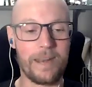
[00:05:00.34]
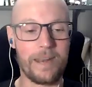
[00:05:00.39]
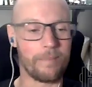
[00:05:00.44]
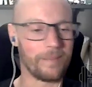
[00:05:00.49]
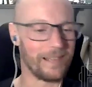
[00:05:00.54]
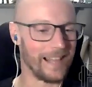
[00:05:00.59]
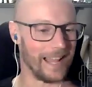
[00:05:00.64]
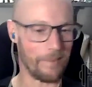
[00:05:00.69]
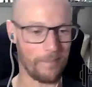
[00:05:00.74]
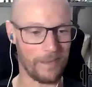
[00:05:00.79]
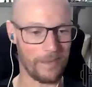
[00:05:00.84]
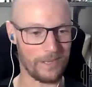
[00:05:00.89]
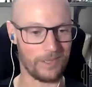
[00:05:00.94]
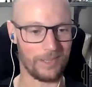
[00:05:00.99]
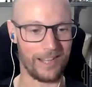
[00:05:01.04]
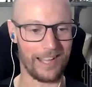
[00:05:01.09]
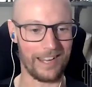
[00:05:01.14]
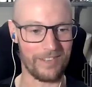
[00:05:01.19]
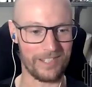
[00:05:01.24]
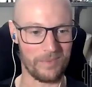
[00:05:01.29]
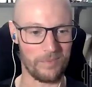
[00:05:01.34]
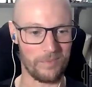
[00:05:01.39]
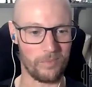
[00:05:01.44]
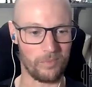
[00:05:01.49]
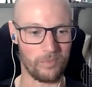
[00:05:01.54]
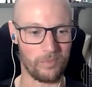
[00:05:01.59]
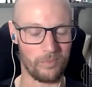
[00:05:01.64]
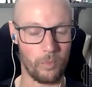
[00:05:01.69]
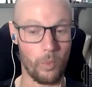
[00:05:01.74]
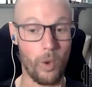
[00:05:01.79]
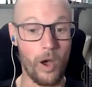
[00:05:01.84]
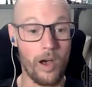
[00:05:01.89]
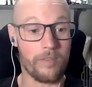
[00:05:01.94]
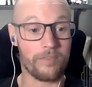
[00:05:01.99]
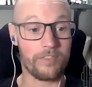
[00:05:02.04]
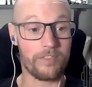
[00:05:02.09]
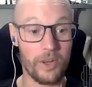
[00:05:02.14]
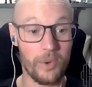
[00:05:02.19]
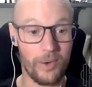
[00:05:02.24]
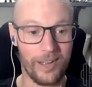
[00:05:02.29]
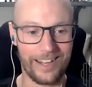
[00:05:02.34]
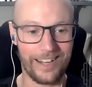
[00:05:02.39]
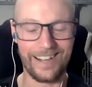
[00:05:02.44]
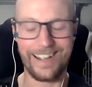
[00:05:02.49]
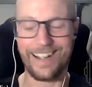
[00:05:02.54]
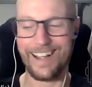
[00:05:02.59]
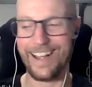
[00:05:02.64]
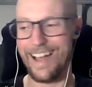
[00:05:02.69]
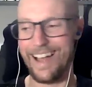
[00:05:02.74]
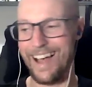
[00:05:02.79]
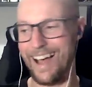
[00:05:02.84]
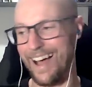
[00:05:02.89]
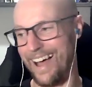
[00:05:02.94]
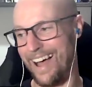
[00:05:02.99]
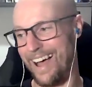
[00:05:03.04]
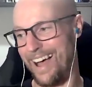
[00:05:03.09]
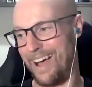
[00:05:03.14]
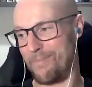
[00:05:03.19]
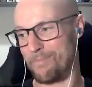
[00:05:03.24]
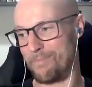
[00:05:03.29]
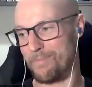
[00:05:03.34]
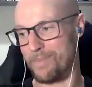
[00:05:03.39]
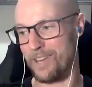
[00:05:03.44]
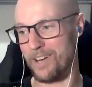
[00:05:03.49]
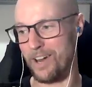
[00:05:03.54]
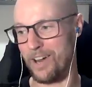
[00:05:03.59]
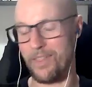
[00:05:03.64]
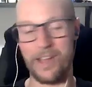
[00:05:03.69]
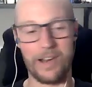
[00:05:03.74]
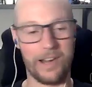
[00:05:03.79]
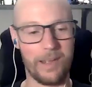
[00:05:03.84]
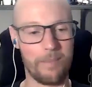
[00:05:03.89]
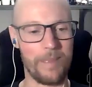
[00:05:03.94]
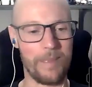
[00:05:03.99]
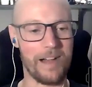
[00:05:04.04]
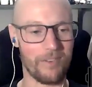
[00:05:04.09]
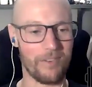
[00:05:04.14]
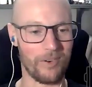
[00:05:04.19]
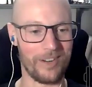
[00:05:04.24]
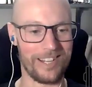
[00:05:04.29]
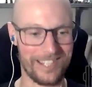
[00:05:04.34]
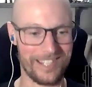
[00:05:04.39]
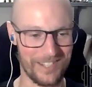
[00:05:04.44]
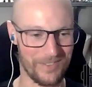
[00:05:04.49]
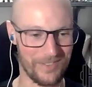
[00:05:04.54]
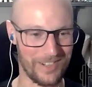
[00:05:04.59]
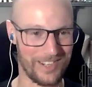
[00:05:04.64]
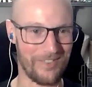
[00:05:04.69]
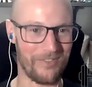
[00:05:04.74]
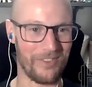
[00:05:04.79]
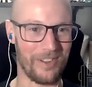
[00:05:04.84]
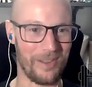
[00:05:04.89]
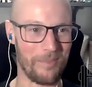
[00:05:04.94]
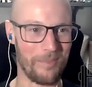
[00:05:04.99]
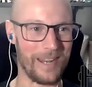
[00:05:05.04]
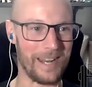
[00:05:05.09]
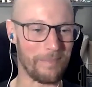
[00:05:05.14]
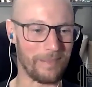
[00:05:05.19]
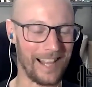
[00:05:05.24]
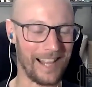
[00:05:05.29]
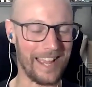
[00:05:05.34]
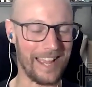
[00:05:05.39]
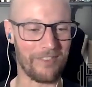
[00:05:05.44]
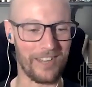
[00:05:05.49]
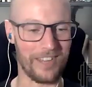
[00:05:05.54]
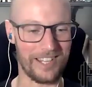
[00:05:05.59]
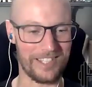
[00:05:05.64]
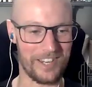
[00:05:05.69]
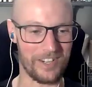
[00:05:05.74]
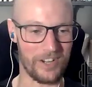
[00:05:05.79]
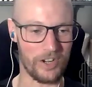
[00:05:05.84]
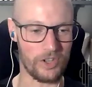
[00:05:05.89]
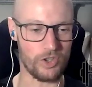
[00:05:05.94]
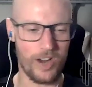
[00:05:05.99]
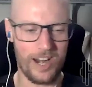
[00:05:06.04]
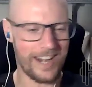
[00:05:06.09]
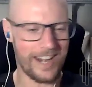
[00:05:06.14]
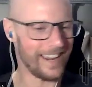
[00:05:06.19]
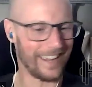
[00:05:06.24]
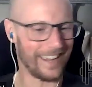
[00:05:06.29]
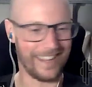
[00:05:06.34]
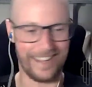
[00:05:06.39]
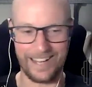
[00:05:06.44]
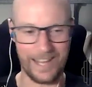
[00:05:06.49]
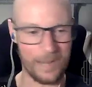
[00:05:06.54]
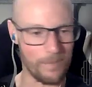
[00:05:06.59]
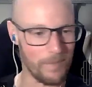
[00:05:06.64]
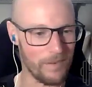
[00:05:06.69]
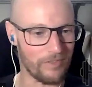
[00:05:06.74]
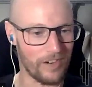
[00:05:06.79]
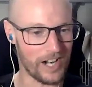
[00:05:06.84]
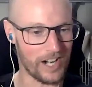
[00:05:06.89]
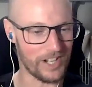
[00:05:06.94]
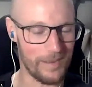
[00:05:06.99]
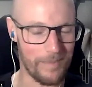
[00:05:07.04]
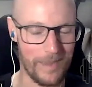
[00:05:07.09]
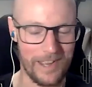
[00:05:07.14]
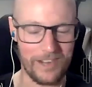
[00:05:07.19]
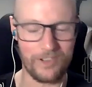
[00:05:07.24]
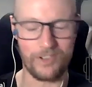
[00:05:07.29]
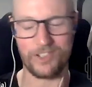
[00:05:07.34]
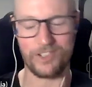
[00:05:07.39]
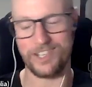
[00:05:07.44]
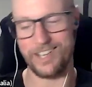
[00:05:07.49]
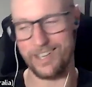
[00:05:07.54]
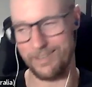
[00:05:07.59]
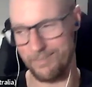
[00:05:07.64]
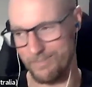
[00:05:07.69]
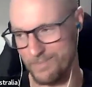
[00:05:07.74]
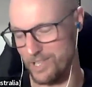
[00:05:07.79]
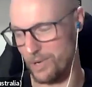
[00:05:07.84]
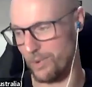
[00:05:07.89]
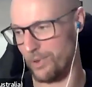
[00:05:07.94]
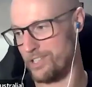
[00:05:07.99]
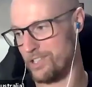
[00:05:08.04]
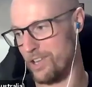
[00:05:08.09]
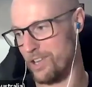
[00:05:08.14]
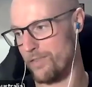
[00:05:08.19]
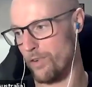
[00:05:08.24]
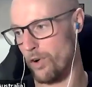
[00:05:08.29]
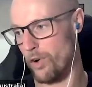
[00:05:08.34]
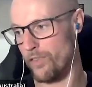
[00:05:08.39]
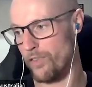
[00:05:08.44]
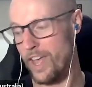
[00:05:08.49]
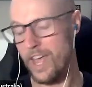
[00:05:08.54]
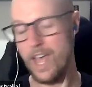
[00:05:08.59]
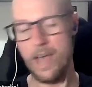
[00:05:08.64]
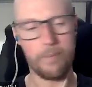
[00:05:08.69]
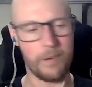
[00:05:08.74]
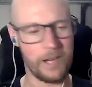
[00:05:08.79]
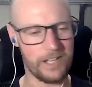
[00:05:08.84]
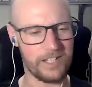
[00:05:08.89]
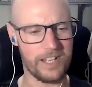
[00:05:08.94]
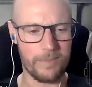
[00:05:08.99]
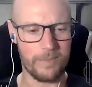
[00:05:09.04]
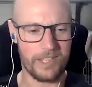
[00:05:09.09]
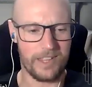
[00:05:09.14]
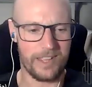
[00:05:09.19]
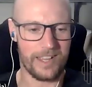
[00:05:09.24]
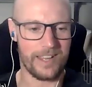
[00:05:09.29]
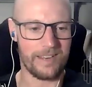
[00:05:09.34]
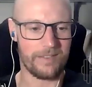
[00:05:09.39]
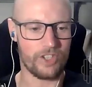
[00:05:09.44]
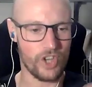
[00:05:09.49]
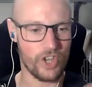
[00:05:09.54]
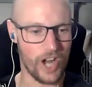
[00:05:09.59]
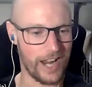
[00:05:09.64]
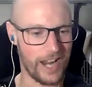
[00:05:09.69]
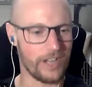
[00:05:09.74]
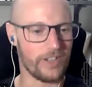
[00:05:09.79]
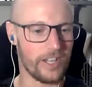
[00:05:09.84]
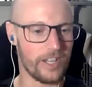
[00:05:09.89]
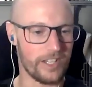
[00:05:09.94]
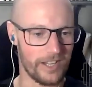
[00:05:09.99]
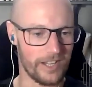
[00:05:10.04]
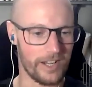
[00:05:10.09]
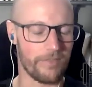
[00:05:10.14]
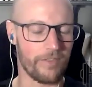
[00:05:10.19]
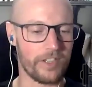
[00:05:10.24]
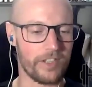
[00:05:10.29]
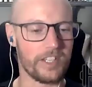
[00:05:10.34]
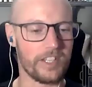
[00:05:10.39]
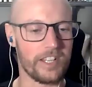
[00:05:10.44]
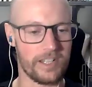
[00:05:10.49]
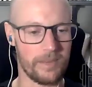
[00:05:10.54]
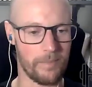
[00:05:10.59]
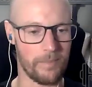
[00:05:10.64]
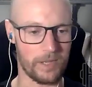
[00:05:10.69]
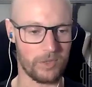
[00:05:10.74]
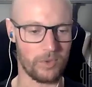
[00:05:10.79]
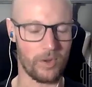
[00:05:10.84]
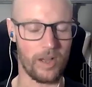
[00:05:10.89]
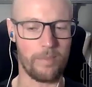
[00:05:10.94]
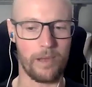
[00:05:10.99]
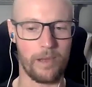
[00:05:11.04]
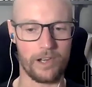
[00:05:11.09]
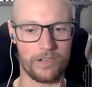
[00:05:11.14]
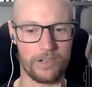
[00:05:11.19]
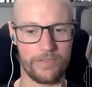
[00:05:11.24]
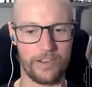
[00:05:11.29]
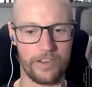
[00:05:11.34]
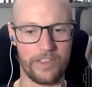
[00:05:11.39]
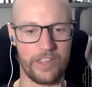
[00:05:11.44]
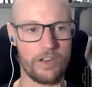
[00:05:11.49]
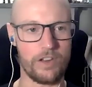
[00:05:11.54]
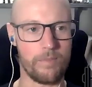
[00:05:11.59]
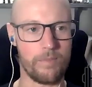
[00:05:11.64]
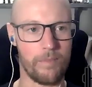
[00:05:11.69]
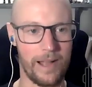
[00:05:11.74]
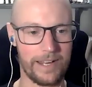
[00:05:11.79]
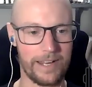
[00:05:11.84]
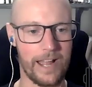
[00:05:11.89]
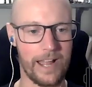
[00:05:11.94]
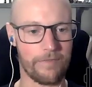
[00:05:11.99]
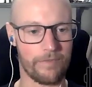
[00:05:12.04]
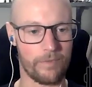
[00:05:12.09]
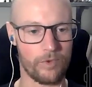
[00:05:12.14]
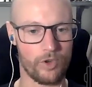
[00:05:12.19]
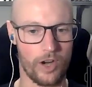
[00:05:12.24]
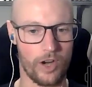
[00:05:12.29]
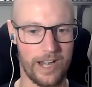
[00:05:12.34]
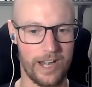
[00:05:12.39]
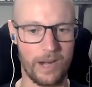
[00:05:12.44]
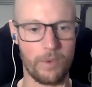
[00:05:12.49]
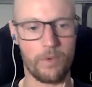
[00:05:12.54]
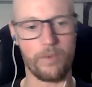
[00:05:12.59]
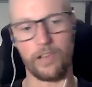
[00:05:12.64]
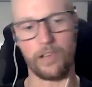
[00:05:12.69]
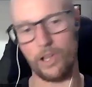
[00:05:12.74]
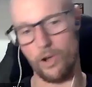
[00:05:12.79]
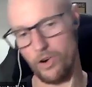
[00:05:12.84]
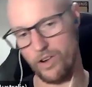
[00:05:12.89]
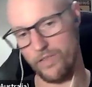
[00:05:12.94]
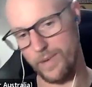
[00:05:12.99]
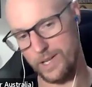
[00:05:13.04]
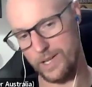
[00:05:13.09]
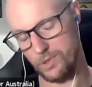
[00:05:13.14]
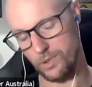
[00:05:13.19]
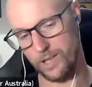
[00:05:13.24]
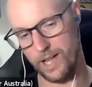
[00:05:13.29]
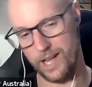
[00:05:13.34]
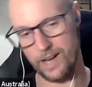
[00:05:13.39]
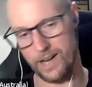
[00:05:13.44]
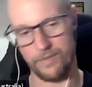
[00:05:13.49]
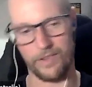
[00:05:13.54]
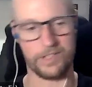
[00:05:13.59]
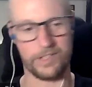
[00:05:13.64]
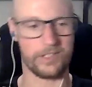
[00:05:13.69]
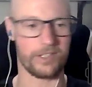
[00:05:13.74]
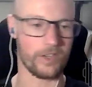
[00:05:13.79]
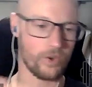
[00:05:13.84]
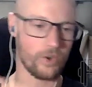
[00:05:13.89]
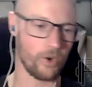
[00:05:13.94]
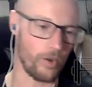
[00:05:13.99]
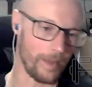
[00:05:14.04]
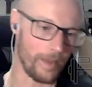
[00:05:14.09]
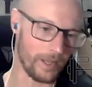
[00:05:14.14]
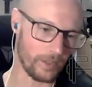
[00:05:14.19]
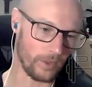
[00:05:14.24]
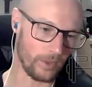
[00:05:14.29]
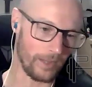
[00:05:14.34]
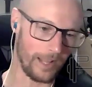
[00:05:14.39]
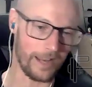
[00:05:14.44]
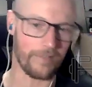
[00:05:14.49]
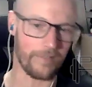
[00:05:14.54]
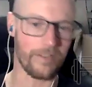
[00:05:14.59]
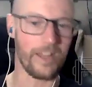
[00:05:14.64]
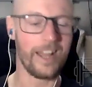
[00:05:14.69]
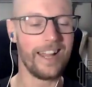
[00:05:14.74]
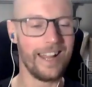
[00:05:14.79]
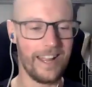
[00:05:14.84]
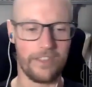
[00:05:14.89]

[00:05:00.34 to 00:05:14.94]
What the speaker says: manipulating muscle length isn't worth doing. There could be other reasons for manipulating things in your training. You can keep it fresh, keep it interesting, so on and so forth. But in terms of the changes, the differences in muscle hypertrophy that you might get from training with a longer muscle length versus a shorter muscle length,